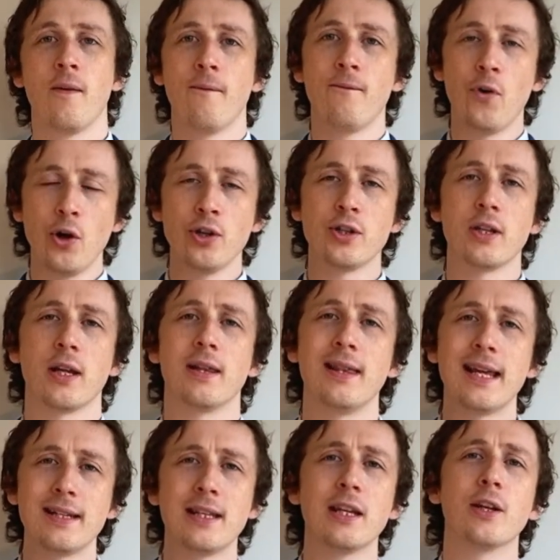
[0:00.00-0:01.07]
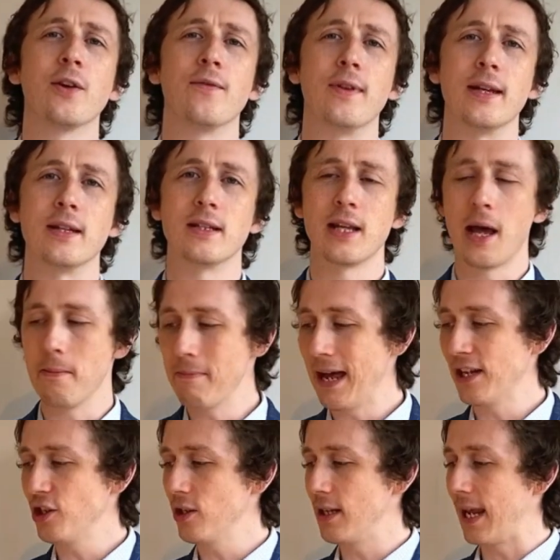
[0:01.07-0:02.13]
First, let's think of this.
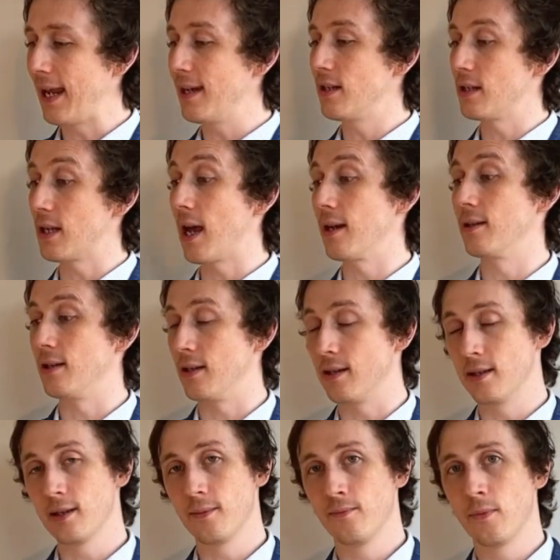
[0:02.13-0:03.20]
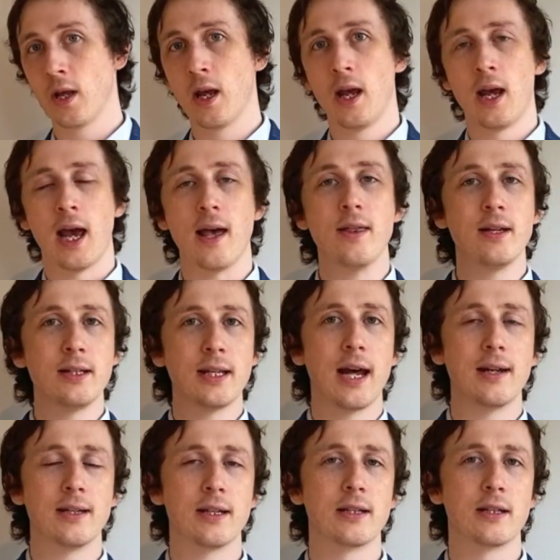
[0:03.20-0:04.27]
Imagine a scientist, and this
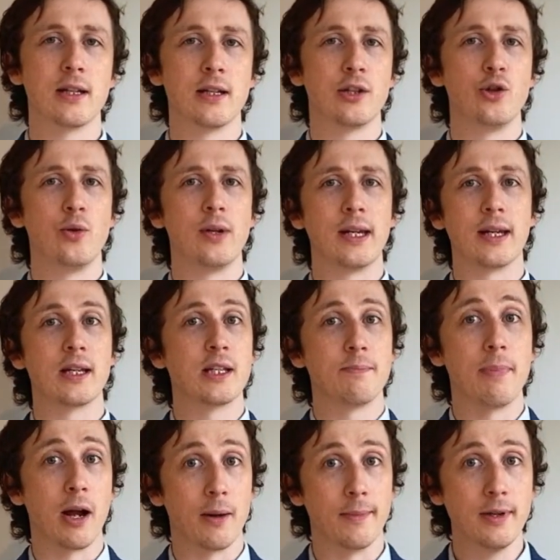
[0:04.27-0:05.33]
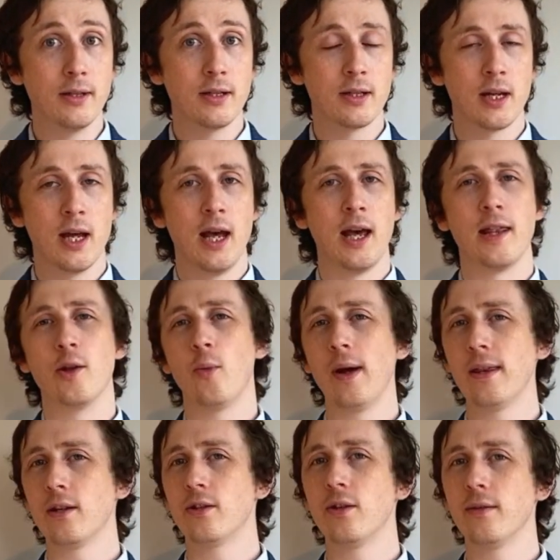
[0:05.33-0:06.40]
scientist is doing an experiment. And the way
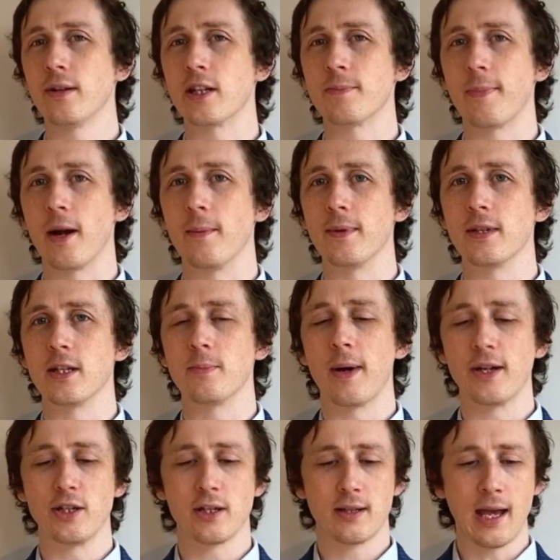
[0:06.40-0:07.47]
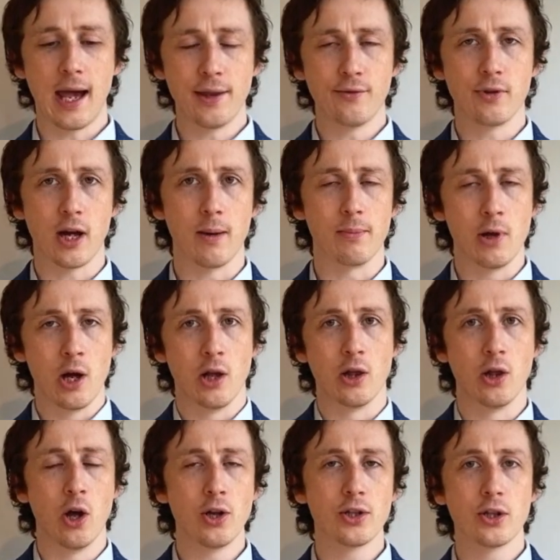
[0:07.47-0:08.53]
they're doing the experiment is by just gathering up
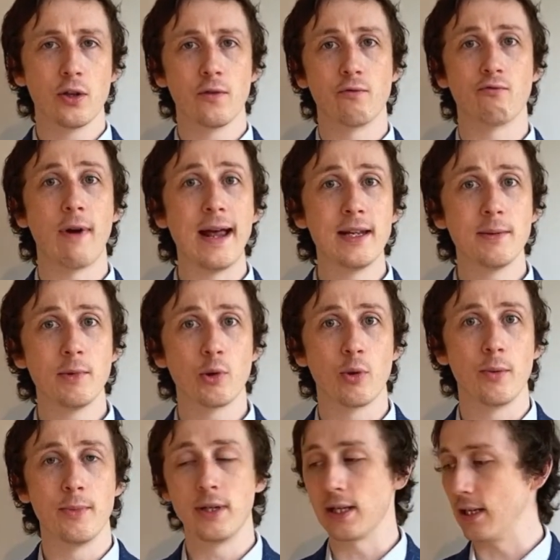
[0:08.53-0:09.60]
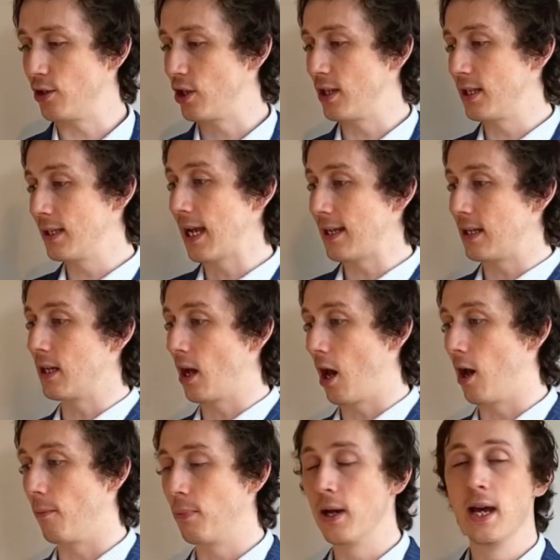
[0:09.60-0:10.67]
lots of random equipment and just setting it
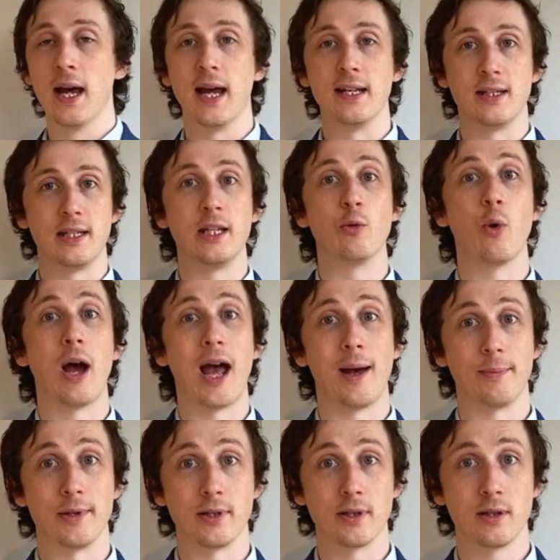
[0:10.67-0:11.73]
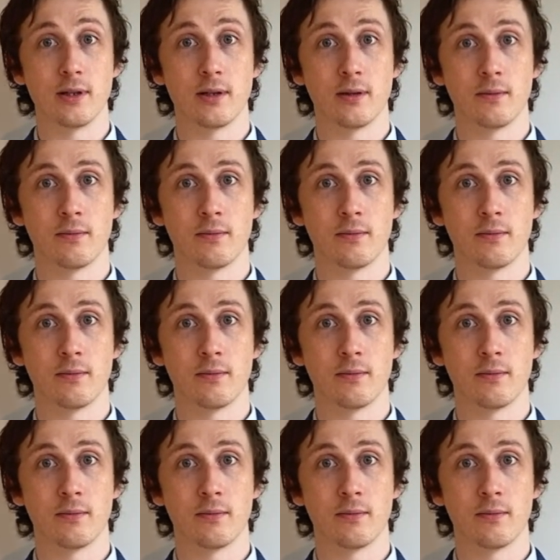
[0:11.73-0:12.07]
up and seeing what happens.